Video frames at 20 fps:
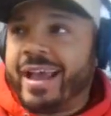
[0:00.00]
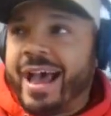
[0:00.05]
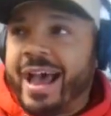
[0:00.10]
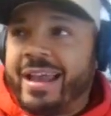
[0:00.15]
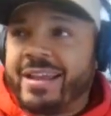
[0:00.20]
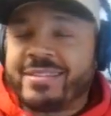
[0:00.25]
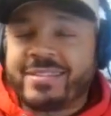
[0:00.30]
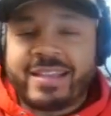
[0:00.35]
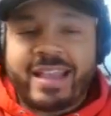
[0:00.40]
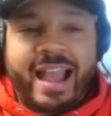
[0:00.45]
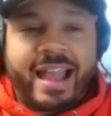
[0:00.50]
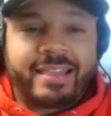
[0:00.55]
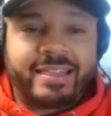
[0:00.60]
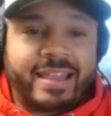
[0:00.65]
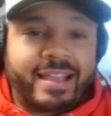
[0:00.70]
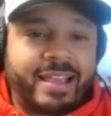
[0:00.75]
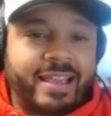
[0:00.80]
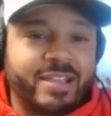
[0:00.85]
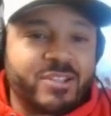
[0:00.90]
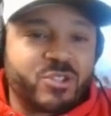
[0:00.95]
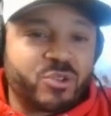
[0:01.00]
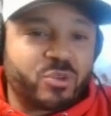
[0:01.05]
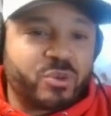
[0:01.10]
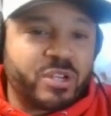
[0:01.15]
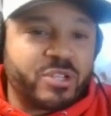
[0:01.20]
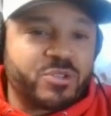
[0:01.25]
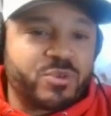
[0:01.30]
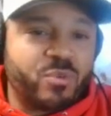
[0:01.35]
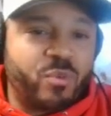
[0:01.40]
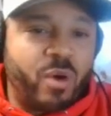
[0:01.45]
honestly, I think he's the
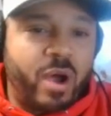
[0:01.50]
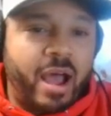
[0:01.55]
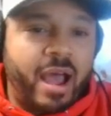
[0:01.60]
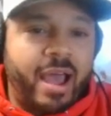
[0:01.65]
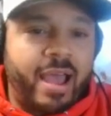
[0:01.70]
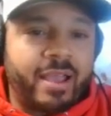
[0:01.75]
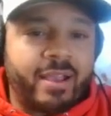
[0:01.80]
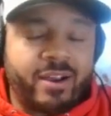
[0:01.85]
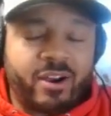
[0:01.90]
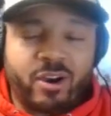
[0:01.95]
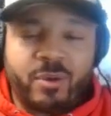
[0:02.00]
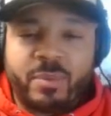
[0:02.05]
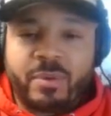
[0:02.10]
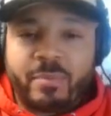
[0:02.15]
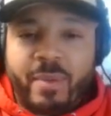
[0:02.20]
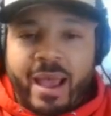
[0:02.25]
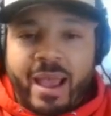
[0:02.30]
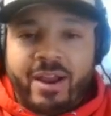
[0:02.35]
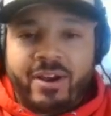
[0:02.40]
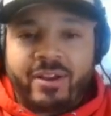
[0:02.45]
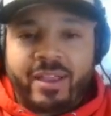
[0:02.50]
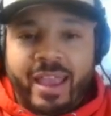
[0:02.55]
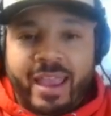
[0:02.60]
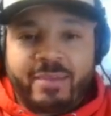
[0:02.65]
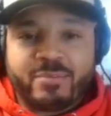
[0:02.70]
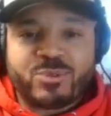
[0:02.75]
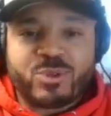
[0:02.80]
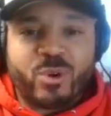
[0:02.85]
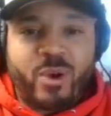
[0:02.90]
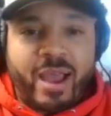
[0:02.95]
reason why Urban Meyer
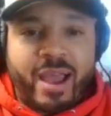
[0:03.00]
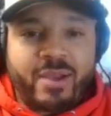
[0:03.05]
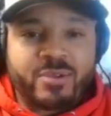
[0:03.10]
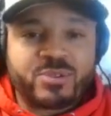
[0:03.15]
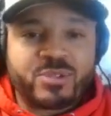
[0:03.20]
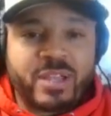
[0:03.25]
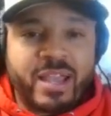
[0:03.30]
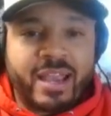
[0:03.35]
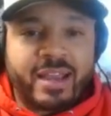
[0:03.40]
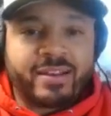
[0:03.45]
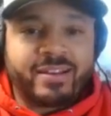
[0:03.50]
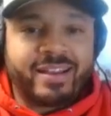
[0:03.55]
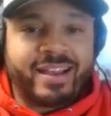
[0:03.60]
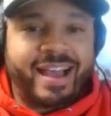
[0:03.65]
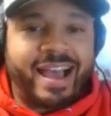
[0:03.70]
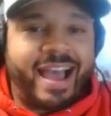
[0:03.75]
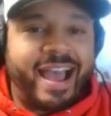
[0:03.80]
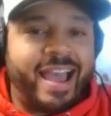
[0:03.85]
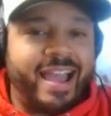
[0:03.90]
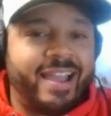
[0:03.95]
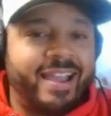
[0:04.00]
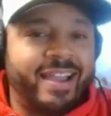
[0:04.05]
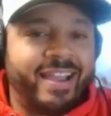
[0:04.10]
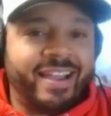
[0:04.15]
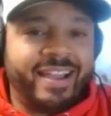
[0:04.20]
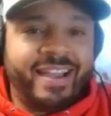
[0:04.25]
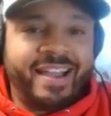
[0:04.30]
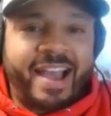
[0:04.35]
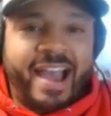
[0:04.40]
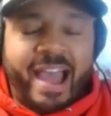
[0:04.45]
came to Ohio State. I
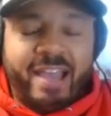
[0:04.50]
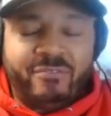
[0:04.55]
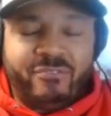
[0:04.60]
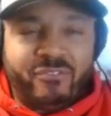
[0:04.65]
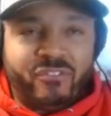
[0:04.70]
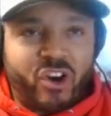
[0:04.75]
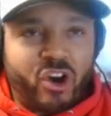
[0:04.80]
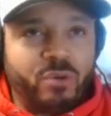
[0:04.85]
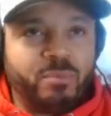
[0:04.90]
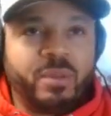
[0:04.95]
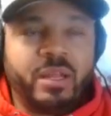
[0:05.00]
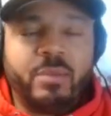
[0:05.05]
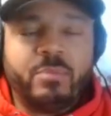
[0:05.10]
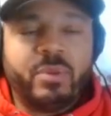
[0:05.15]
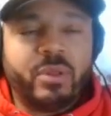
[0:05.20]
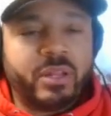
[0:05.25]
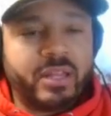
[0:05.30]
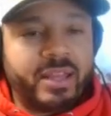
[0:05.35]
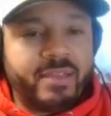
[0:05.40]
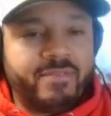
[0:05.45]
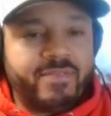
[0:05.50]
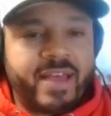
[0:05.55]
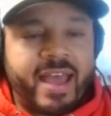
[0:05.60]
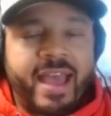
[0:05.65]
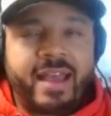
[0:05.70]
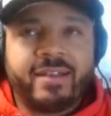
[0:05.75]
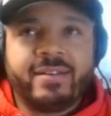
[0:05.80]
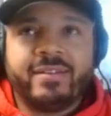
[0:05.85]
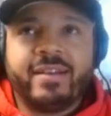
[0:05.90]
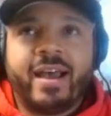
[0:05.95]
firmly believe
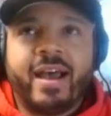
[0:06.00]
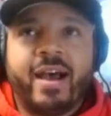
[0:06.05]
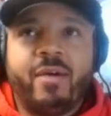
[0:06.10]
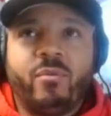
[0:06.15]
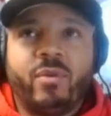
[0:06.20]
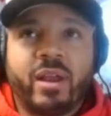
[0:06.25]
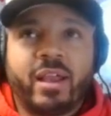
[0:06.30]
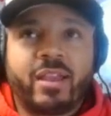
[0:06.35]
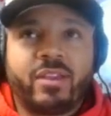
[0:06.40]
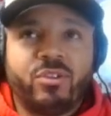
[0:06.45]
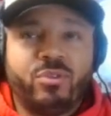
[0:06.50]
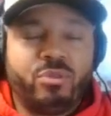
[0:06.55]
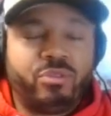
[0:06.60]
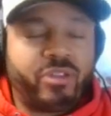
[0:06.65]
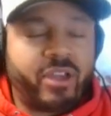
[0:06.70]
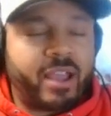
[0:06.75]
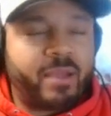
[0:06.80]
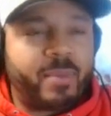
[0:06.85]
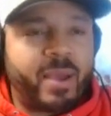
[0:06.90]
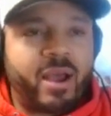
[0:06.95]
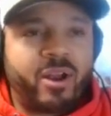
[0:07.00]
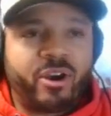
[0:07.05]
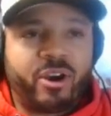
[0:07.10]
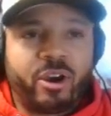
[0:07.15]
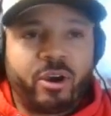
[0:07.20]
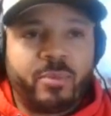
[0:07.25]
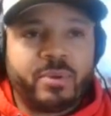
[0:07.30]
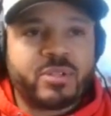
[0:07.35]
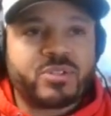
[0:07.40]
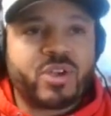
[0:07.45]
that. You think about
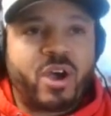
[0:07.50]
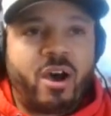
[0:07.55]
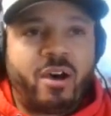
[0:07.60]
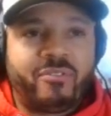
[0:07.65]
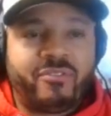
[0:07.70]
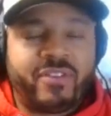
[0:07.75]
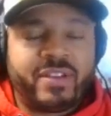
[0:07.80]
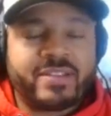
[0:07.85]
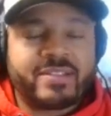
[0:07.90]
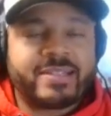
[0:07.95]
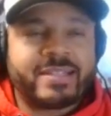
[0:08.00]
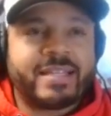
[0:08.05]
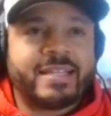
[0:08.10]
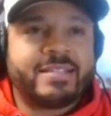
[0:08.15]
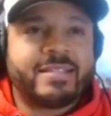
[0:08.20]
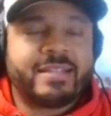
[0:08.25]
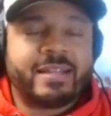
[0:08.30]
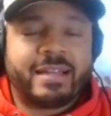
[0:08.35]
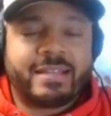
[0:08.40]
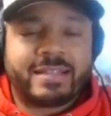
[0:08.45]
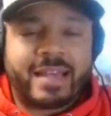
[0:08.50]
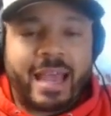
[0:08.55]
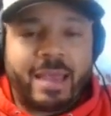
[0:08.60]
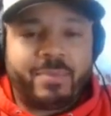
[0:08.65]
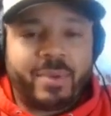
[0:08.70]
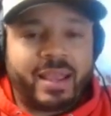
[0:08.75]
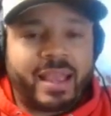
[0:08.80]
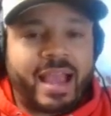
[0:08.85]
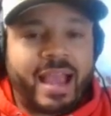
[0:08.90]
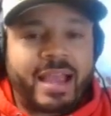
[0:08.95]
Urban's offenses and the
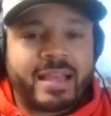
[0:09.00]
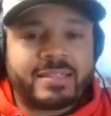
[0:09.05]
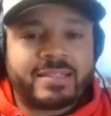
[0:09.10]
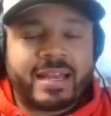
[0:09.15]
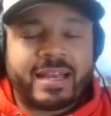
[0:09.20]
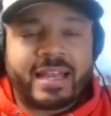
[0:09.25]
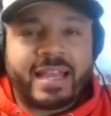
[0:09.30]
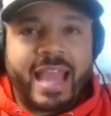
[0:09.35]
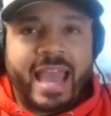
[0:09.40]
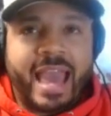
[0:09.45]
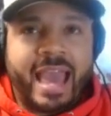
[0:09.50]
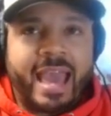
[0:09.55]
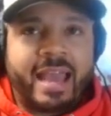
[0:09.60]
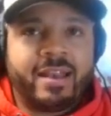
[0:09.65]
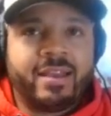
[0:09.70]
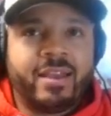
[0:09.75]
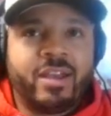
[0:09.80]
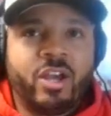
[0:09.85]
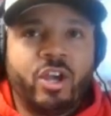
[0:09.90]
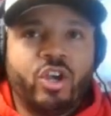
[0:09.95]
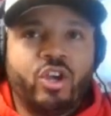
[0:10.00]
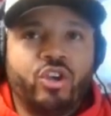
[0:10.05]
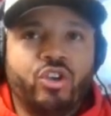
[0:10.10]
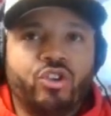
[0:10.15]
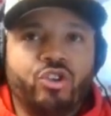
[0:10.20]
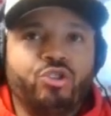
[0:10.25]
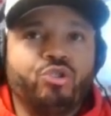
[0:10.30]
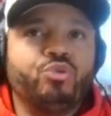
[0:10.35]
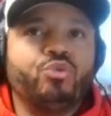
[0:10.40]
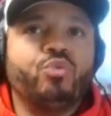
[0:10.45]
type of guys that he had,
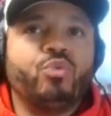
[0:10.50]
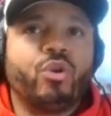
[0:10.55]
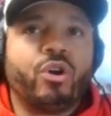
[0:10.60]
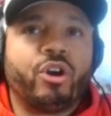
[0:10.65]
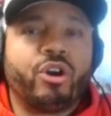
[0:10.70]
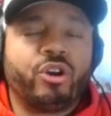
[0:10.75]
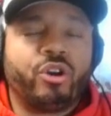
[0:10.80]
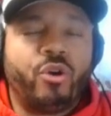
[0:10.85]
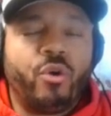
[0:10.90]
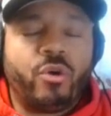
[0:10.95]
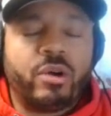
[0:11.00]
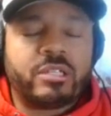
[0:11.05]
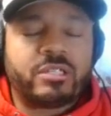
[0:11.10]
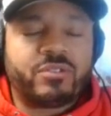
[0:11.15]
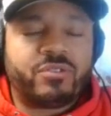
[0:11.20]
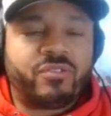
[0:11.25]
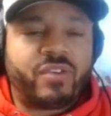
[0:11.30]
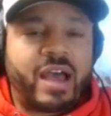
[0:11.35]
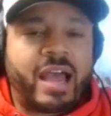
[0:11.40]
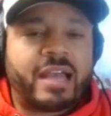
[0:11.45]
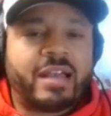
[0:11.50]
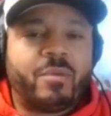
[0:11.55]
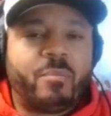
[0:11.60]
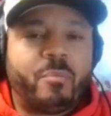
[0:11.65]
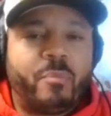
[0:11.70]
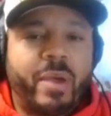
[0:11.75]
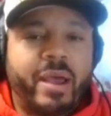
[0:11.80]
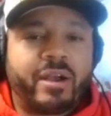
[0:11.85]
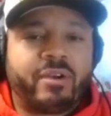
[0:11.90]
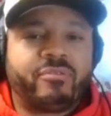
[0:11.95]
you weren't going to find a
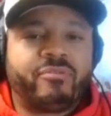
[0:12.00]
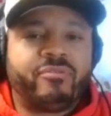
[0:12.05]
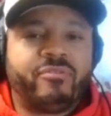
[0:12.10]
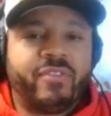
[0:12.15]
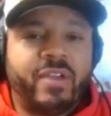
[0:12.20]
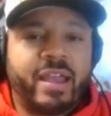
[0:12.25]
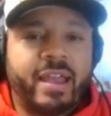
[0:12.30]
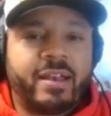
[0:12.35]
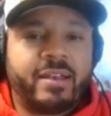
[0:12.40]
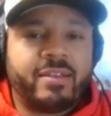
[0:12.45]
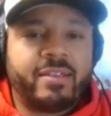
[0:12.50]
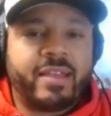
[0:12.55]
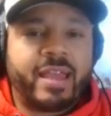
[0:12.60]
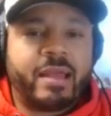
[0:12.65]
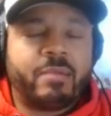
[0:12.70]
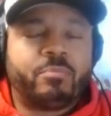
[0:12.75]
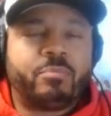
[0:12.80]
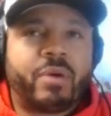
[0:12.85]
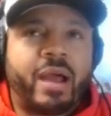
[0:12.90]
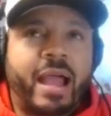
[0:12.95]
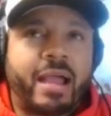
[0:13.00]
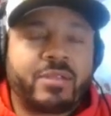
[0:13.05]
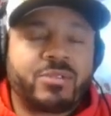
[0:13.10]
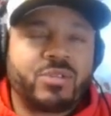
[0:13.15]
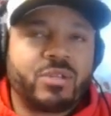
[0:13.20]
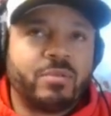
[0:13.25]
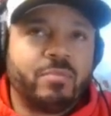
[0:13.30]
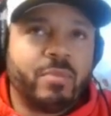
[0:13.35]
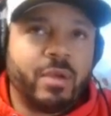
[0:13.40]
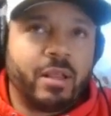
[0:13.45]
better fit than
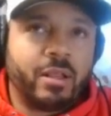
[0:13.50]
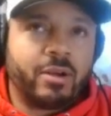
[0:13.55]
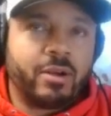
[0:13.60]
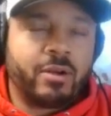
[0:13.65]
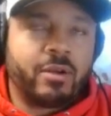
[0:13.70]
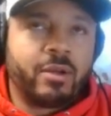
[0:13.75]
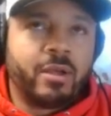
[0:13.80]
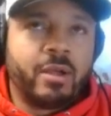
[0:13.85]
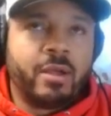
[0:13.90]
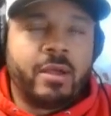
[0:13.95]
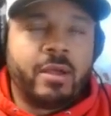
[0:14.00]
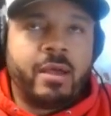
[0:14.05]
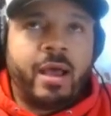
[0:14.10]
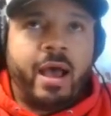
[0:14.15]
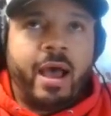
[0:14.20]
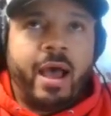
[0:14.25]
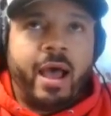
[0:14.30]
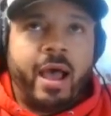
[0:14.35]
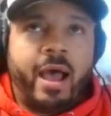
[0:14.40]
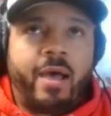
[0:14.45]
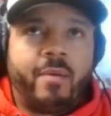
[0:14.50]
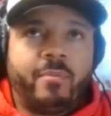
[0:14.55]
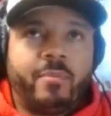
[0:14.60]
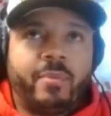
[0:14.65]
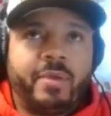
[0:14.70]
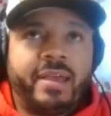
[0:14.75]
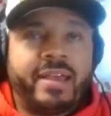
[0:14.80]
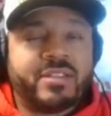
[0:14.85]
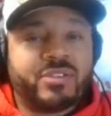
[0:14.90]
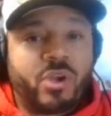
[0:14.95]
Braxton Miller,
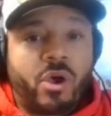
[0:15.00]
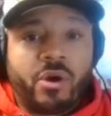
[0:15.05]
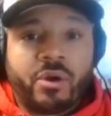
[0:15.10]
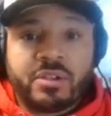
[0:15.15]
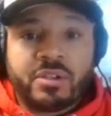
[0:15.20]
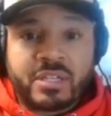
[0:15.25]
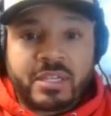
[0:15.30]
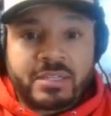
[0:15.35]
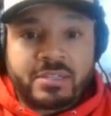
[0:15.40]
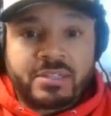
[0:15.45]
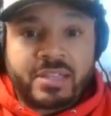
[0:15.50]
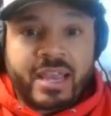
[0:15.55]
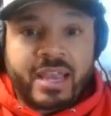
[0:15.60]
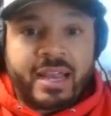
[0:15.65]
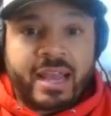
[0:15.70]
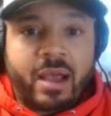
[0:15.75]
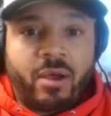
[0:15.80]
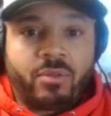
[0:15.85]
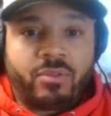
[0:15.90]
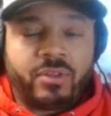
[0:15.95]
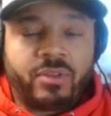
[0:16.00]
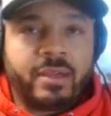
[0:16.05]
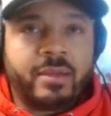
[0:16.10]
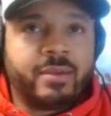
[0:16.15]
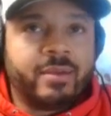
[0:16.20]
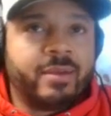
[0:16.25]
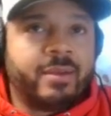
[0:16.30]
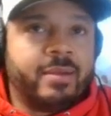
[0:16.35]
as long as he stayed healthy.